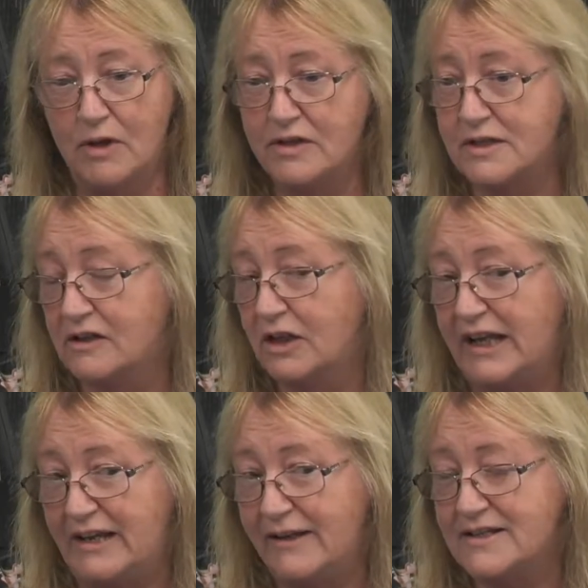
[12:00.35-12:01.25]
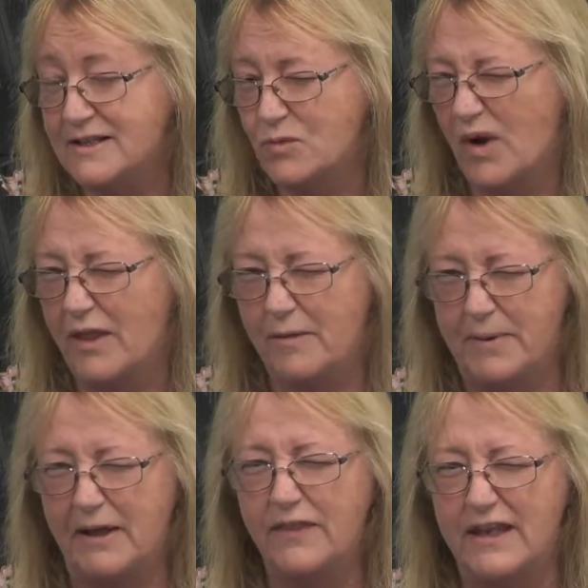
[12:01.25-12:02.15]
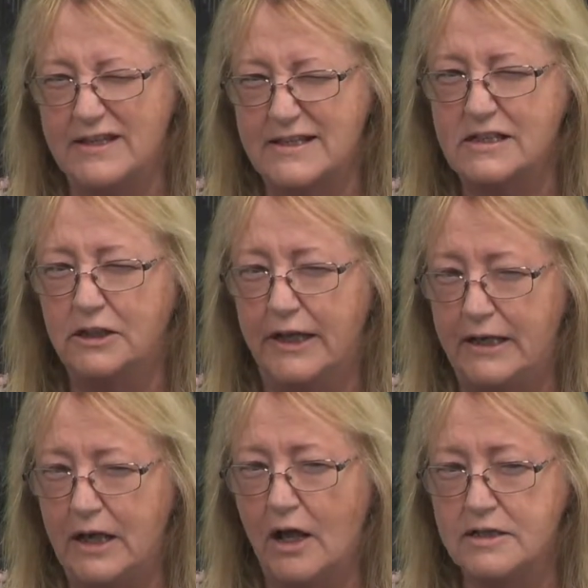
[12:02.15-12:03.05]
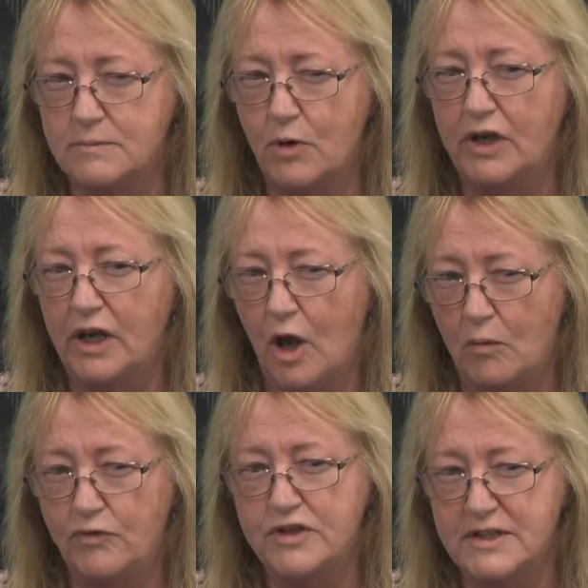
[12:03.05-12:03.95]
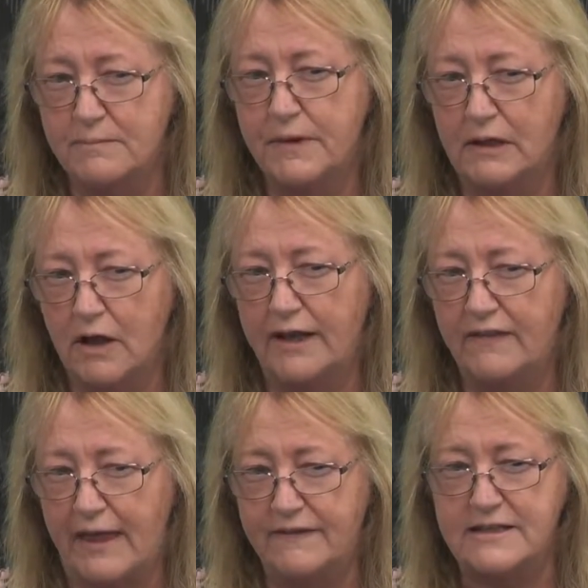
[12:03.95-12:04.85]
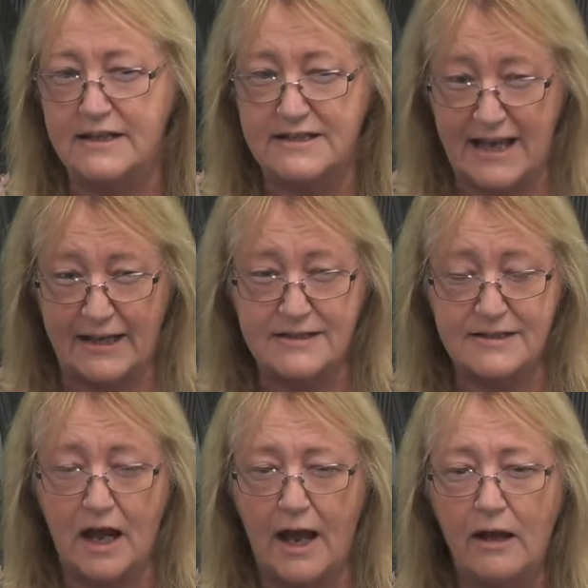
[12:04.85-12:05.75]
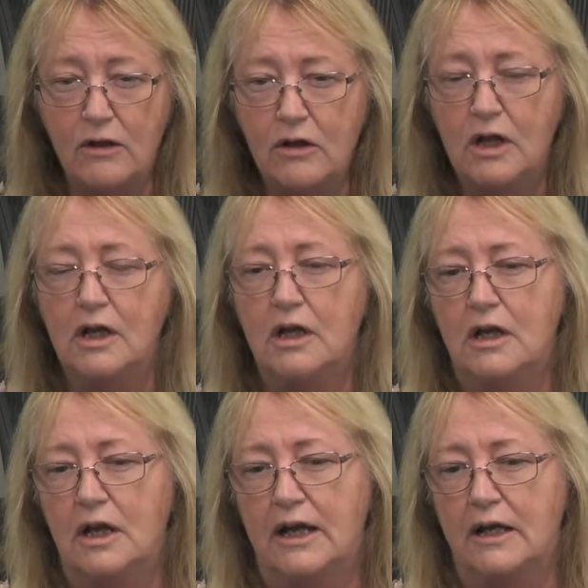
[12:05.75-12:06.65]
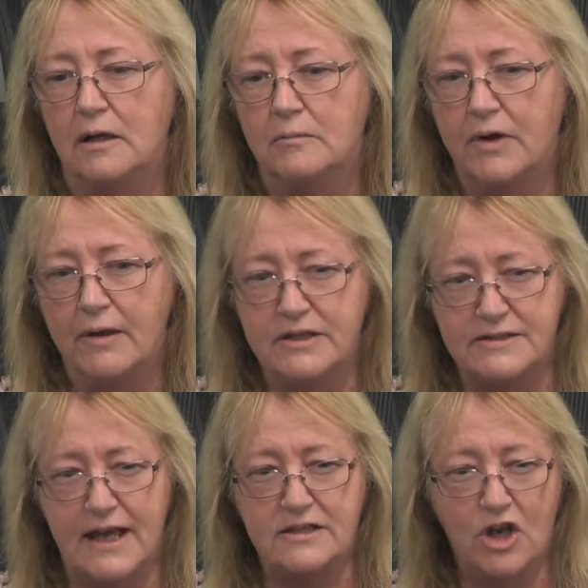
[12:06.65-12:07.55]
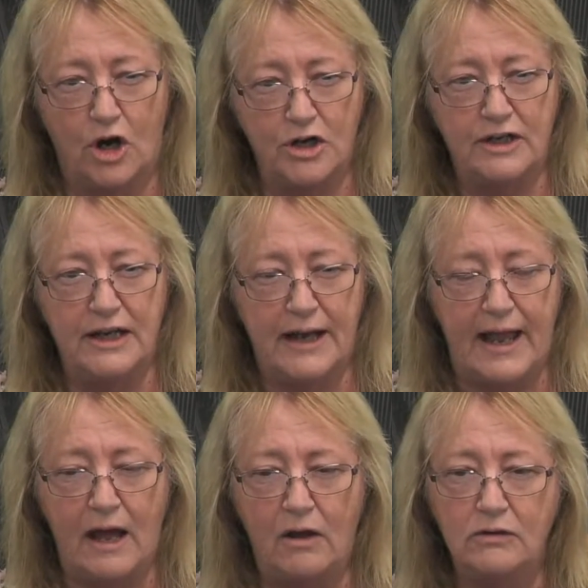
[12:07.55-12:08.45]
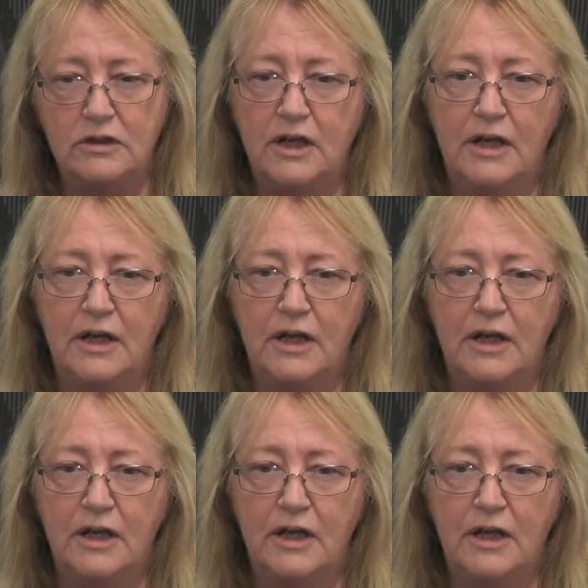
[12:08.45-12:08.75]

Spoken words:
It's this is one of the big things, a clean, non-smoking home for something like that. That's a textile, because that's hard to get out.